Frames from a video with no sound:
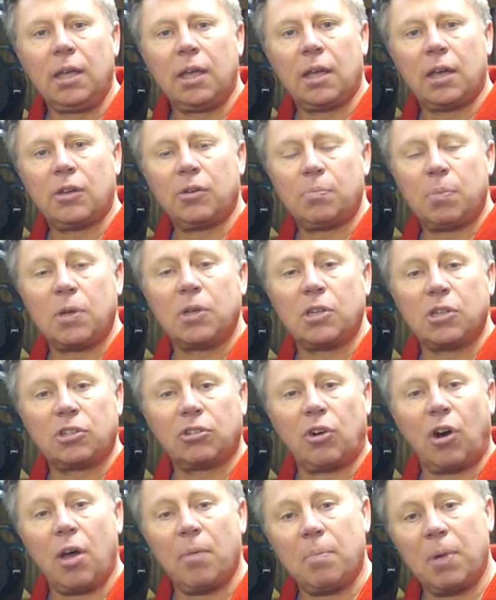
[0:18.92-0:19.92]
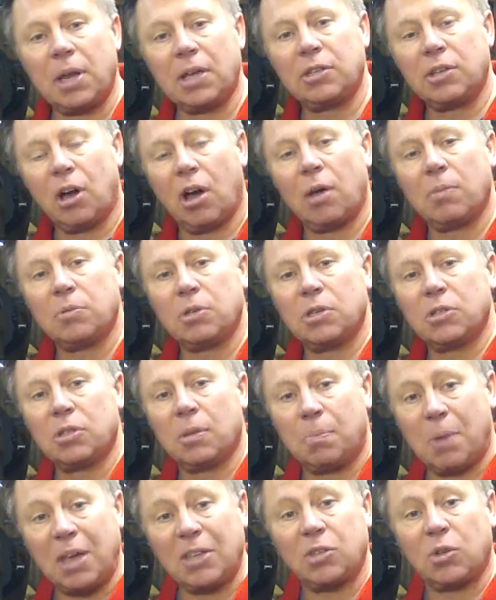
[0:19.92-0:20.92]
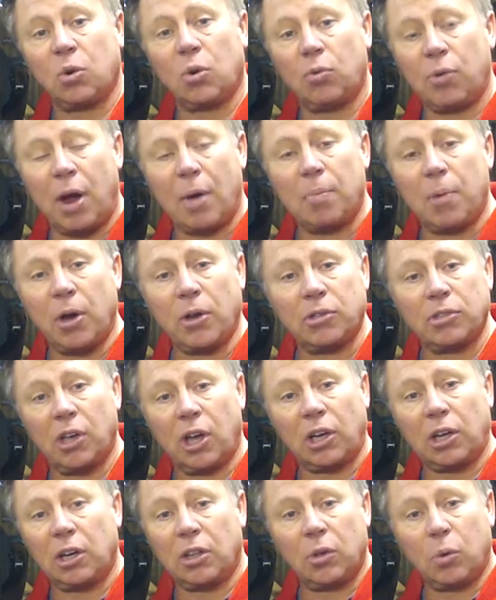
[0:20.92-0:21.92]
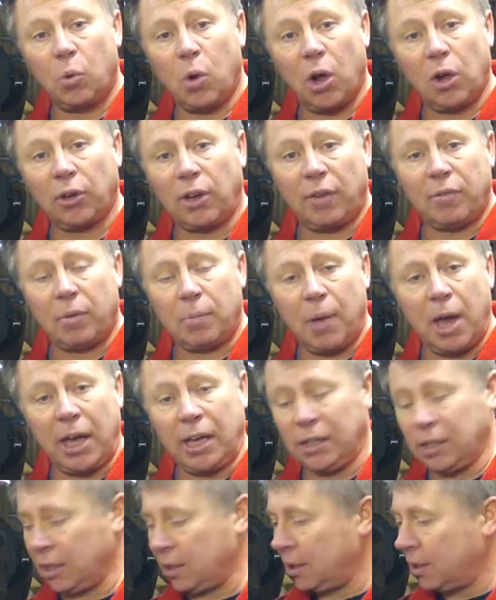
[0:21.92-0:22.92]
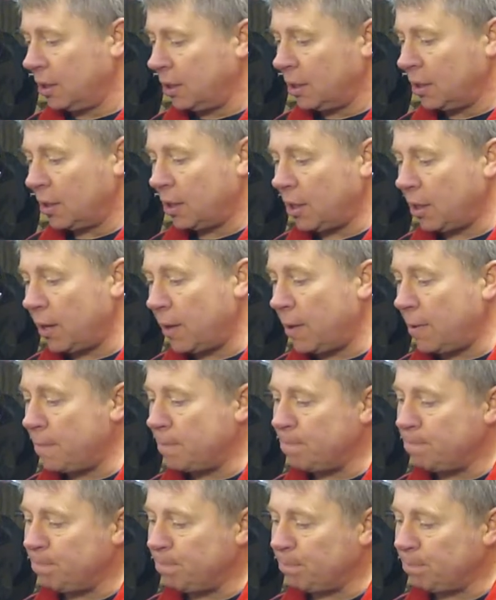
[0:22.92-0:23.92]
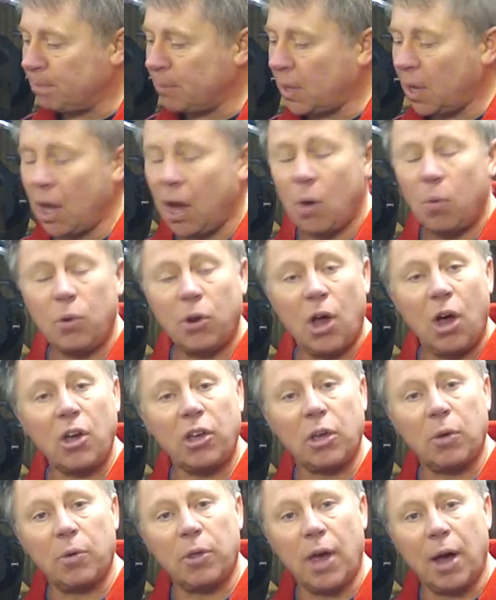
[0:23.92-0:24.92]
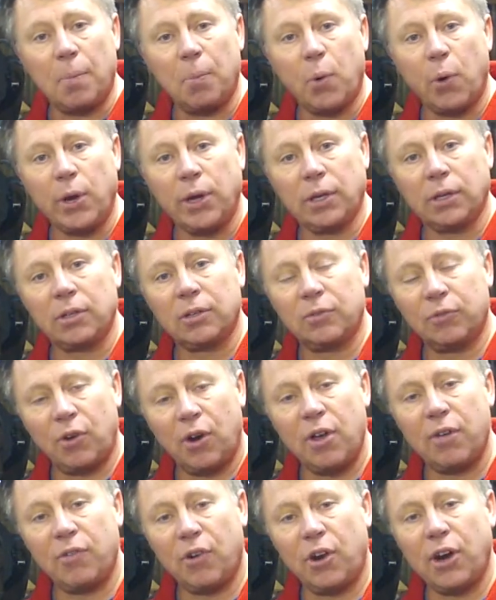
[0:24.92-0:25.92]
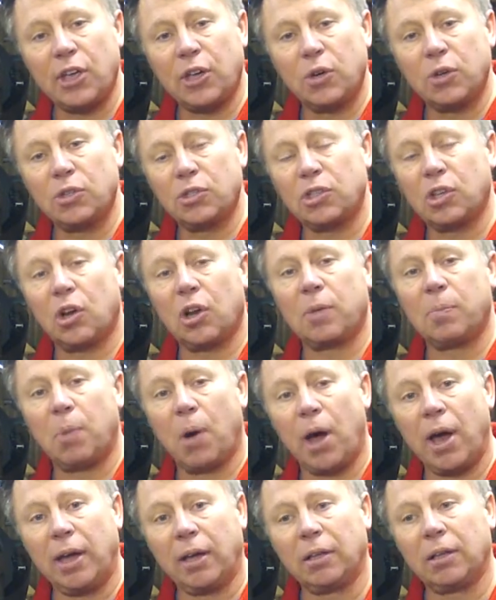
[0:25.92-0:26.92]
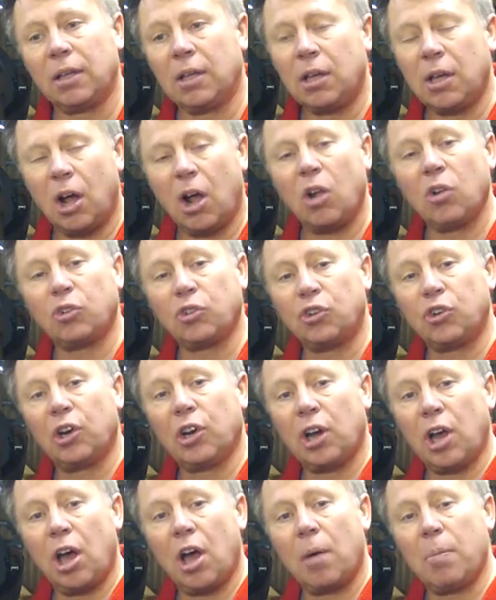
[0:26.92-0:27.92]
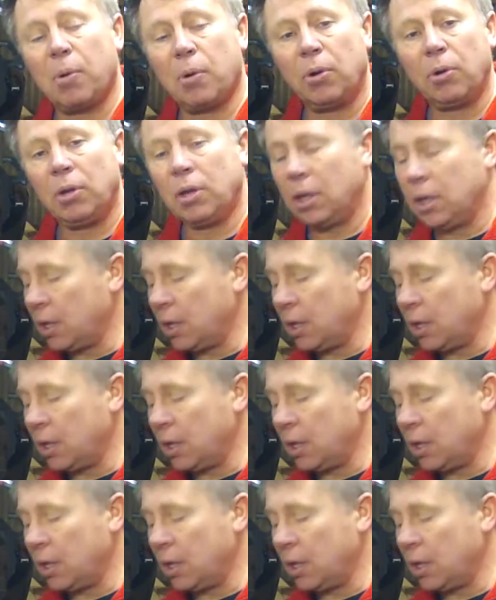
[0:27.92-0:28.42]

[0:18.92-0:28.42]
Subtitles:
and it's been described many times as the best all-round motorcycle in the world ever made. I wouldn't argue with that point. It's a very, very good solid bike, ultra reliable,